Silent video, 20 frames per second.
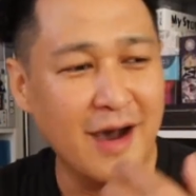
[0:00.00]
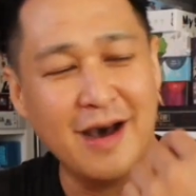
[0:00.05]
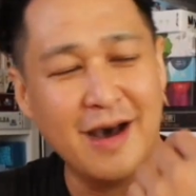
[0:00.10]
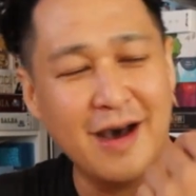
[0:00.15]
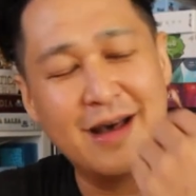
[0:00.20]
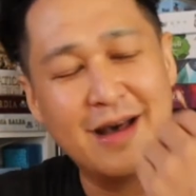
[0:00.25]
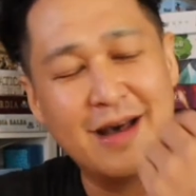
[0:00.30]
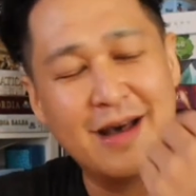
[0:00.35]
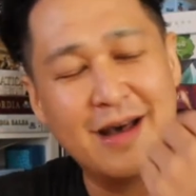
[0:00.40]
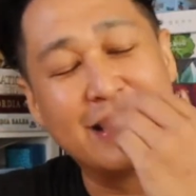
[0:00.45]

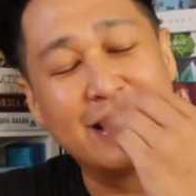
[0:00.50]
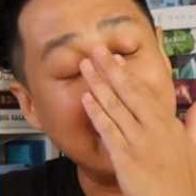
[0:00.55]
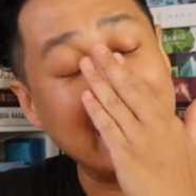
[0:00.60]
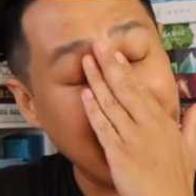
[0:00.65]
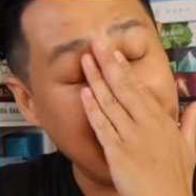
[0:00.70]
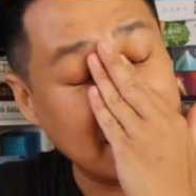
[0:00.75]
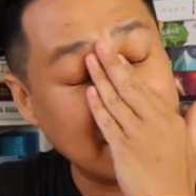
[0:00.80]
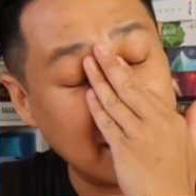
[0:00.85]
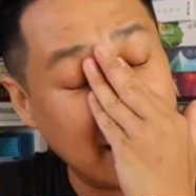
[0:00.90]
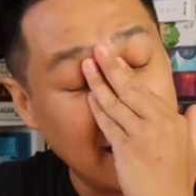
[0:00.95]
This
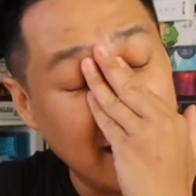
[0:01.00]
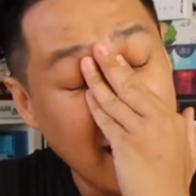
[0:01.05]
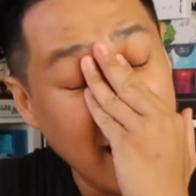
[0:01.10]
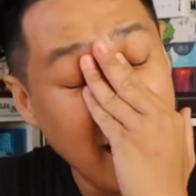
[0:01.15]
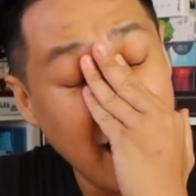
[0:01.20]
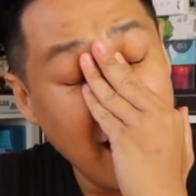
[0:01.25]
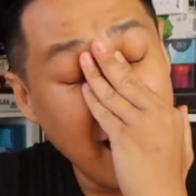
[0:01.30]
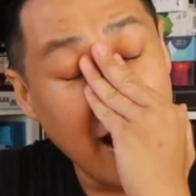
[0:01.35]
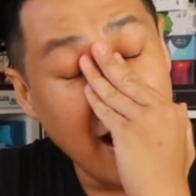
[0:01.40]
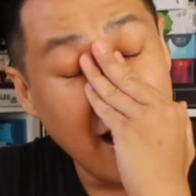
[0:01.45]

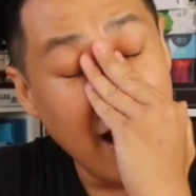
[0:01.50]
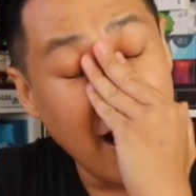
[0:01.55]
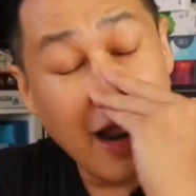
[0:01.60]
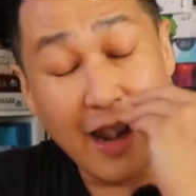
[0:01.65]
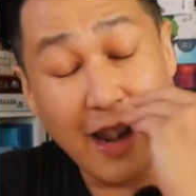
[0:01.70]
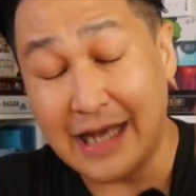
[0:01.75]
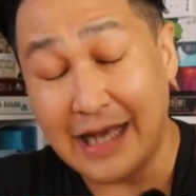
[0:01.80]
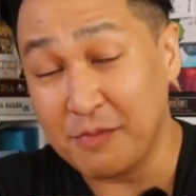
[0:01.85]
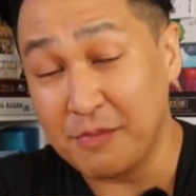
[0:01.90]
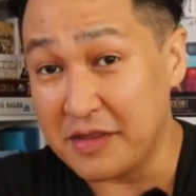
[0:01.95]
last
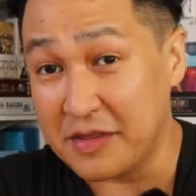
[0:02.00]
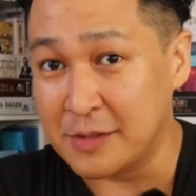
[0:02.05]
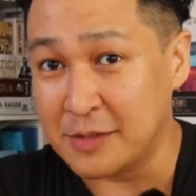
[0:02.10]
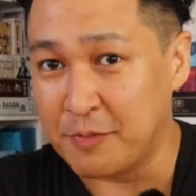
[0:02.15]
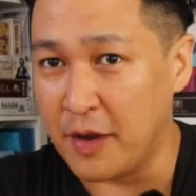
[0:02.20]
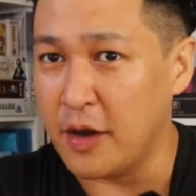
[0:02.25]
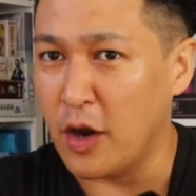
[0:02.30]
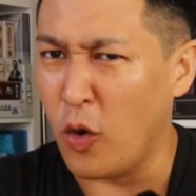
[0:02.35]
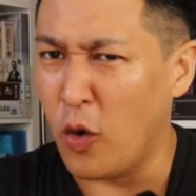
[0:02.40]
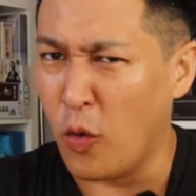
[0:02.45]
month has been
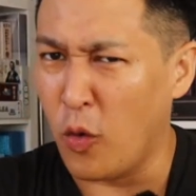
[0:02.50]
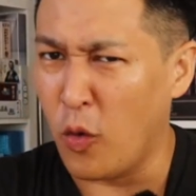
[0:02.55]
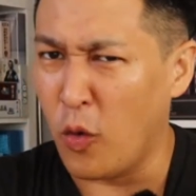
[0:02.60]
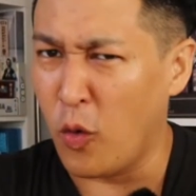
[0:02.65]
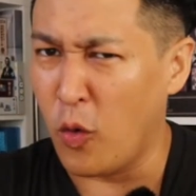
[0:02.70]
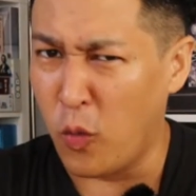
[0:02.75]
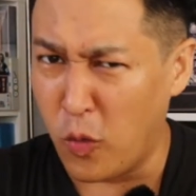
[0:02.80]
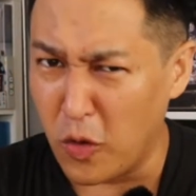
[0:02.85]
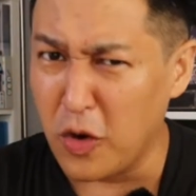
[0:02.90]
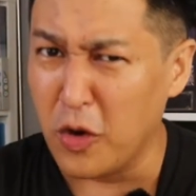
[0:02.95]
a
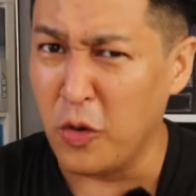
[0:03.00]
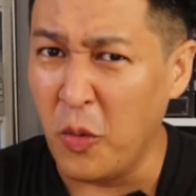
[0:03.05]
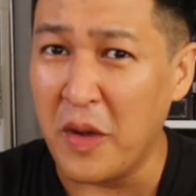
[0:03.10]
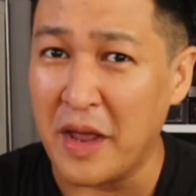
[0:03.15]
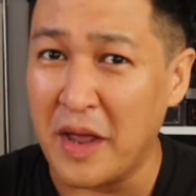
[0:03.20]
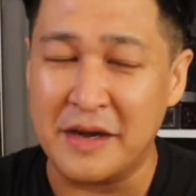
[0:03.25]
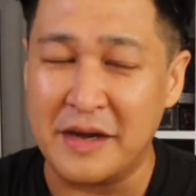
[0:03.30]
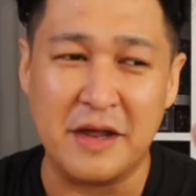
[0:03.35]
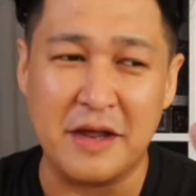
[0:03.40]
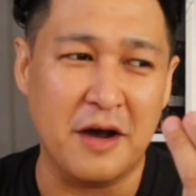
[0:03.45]

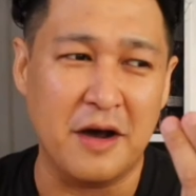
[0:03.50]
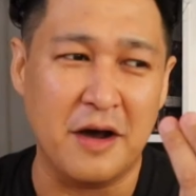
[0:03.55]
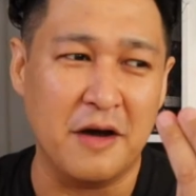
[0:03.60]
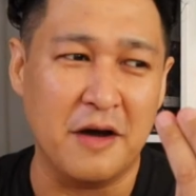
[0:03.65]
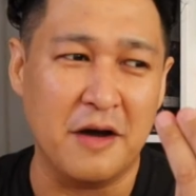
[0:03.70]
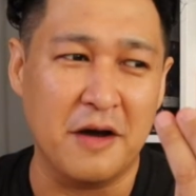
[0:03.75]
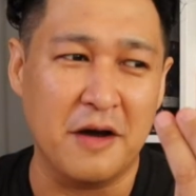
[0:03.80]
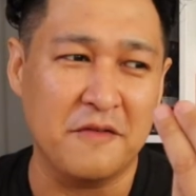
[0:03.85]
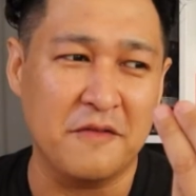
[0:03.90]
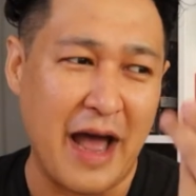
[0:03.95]
whirlwind of
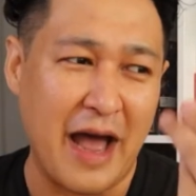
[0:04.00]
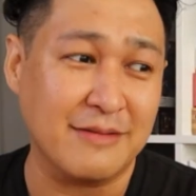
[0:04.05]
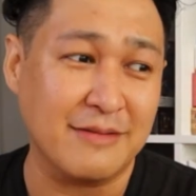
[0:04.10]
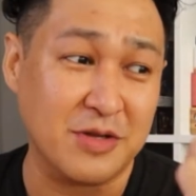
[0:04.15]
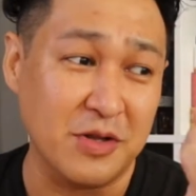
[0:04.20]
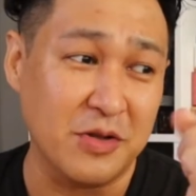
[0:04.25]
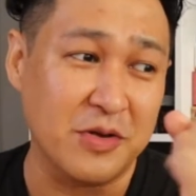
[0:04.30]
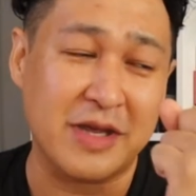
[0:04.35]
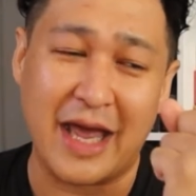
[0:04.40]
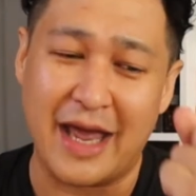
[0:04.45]
absolute
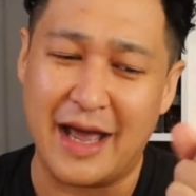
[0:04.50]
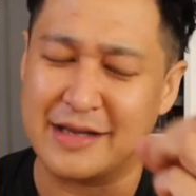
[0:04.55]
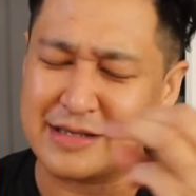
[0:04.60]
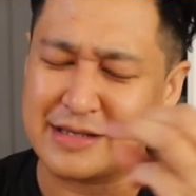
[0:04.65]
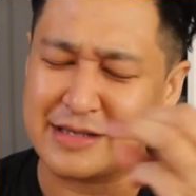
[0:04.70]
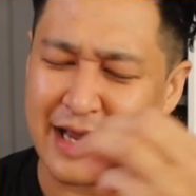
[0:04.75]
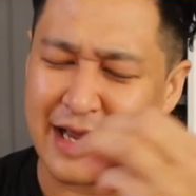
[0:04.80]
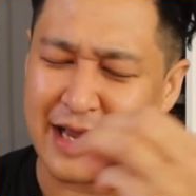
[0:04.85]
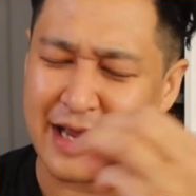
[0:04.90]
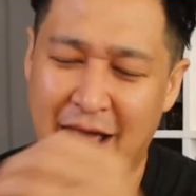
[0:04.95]
chaos. I
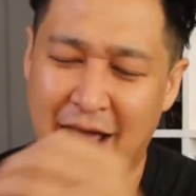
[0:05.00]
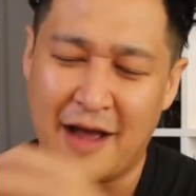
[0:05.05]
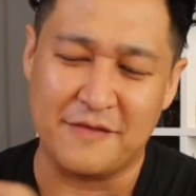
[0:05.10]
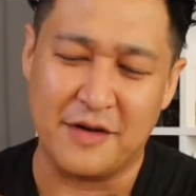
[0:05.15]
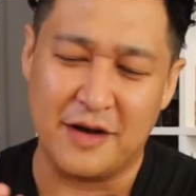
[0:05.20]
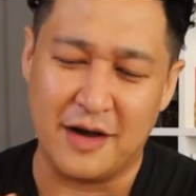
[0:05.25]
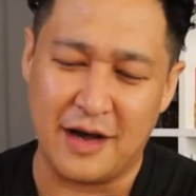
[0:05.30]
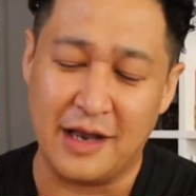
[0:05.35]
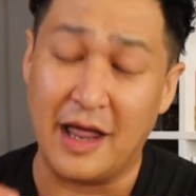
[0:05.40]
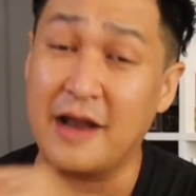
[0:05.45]
have
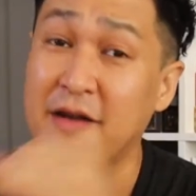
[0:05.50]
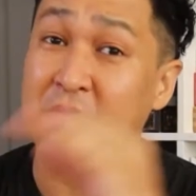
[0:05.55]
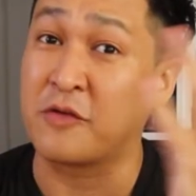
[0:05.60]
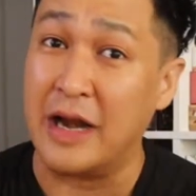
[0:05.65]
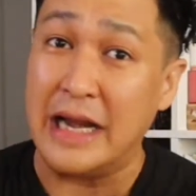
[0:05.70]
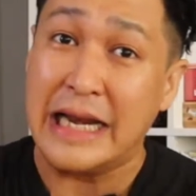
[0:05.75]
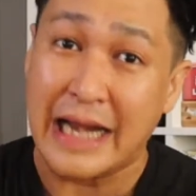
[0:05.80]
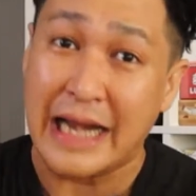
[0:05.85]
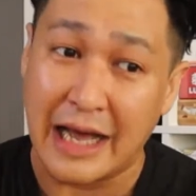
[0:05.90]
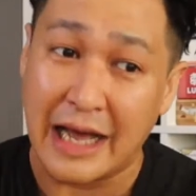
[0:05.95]
a lot of
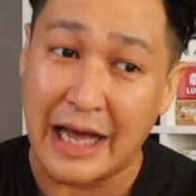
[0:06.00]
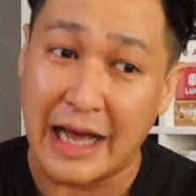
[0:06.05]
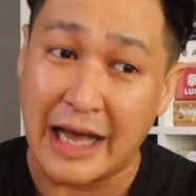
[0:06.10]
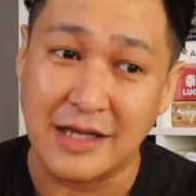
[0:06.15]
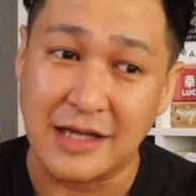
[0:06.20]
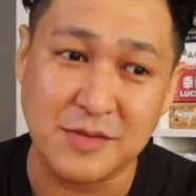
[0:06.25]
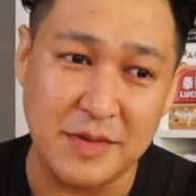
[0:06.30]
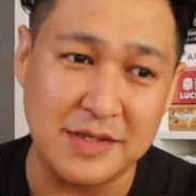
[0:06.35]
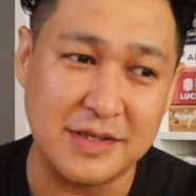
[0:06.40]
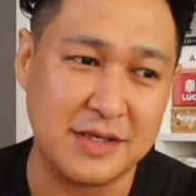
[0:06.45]
great
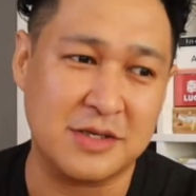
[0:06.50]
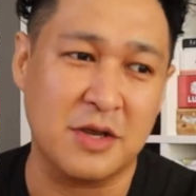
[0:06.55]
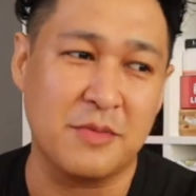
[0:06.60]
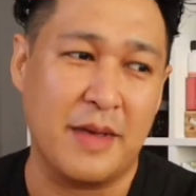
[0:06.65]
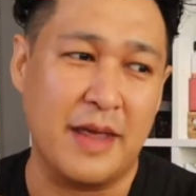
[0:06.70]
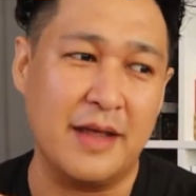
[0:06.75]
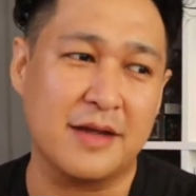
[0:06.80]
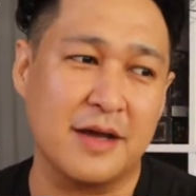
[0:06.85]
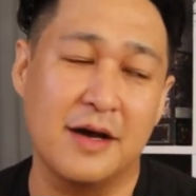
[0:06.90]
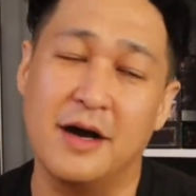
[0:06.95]
announcements to
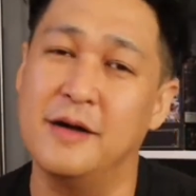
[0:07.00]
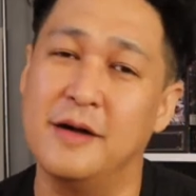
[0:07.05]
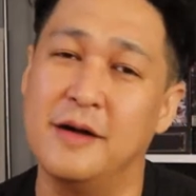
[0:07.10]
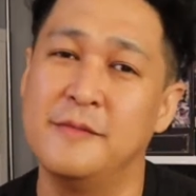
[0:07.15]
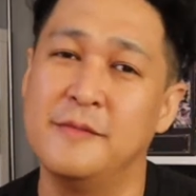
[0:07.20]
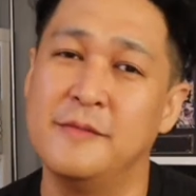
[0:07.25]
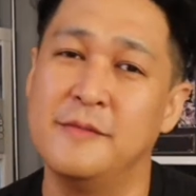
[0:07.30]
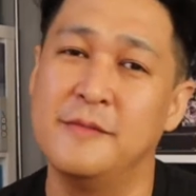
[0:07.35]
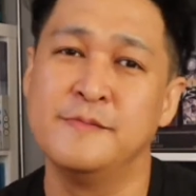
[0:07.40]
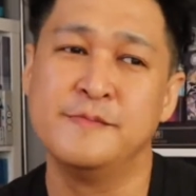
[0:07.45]
make
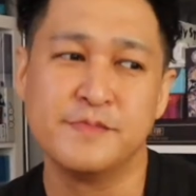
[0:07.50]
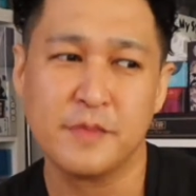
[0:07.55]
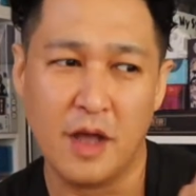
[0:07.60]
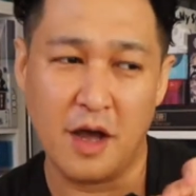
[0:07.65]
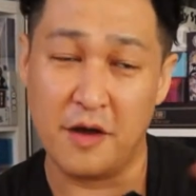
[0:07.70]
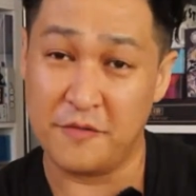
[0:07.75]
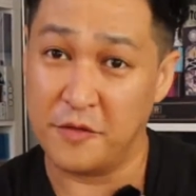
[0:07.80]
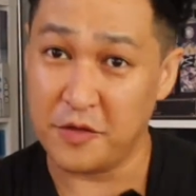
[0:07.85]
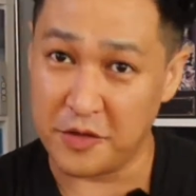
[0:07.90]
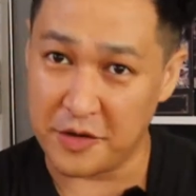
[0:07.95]

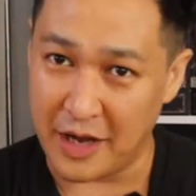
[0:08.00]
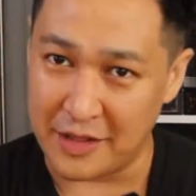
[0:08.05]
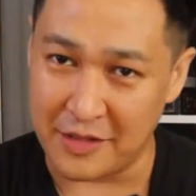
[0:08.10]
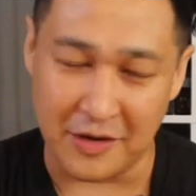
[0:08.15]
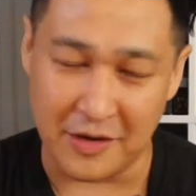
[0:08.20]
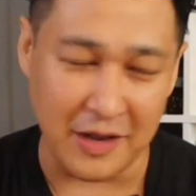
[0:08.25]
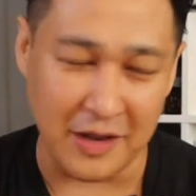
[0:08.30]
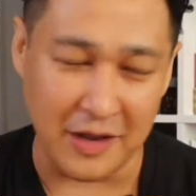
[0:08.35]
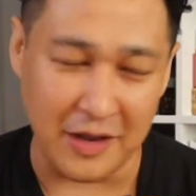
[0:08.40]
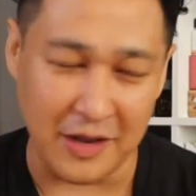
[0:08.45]
further down the
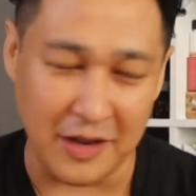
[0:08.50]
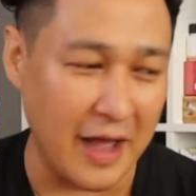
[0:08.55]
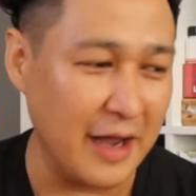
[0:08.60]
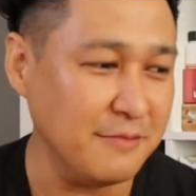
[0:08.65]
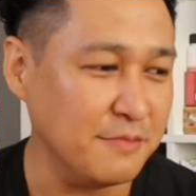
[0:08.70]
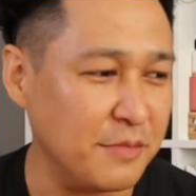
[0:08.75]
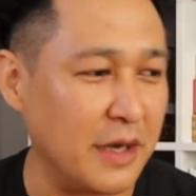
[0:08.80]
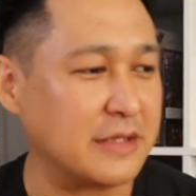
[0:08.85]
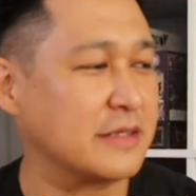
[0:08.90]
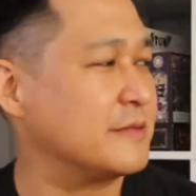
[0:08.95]
line. But